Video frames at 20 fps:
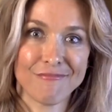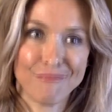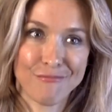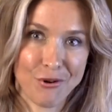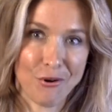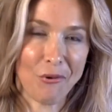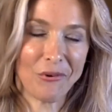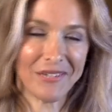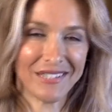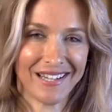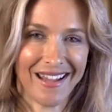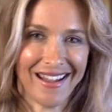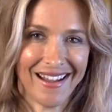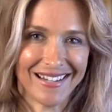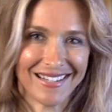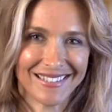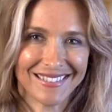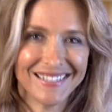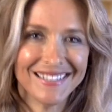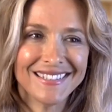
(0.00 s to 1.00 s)

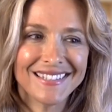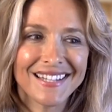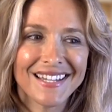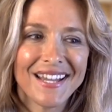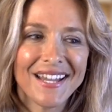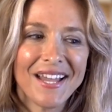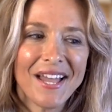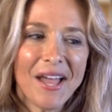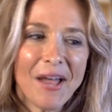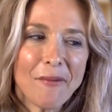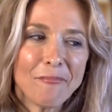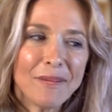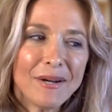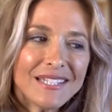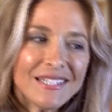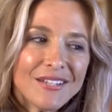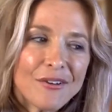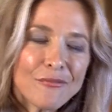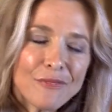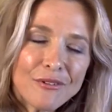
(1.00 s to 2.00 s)
broken-hearted,
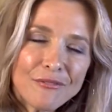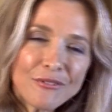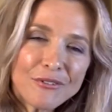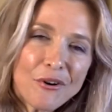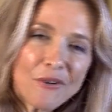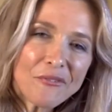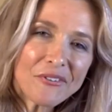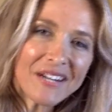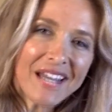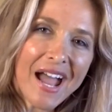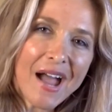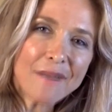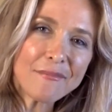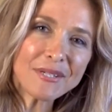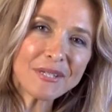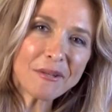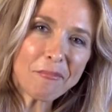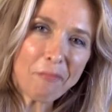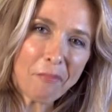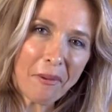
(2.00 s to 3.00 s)
but we were
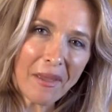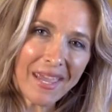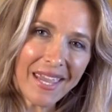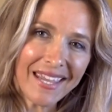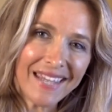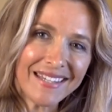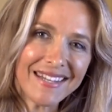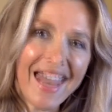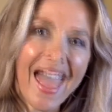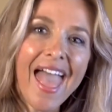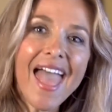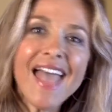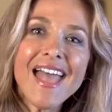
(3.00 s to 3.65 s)
overcoming pain